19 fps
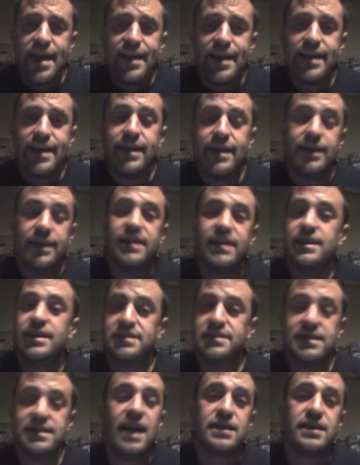And he is
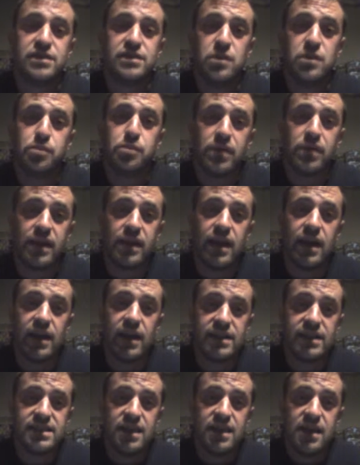not super
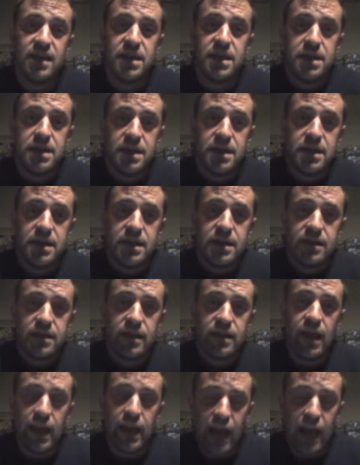kicked
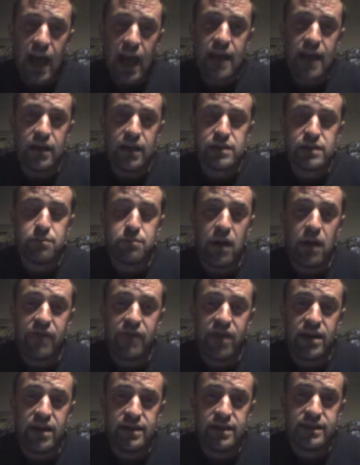like Alex
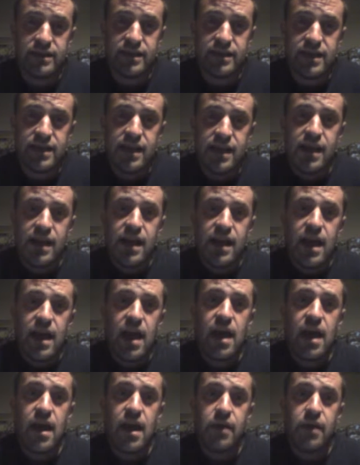Marvez
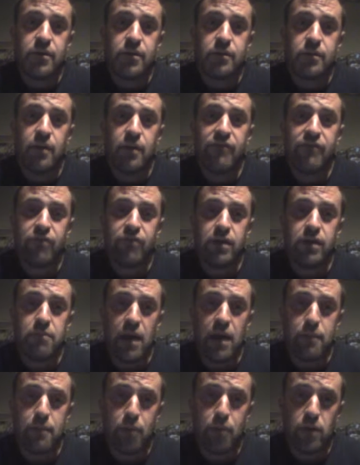and referee
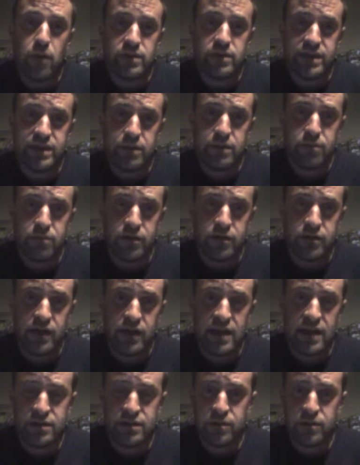Mike Posey were
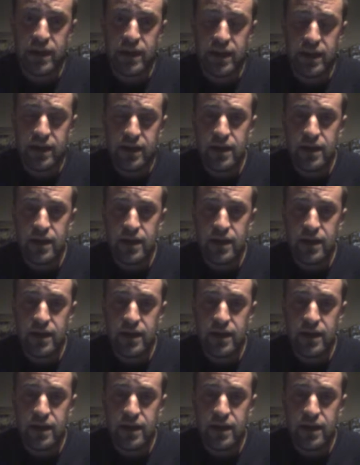last week.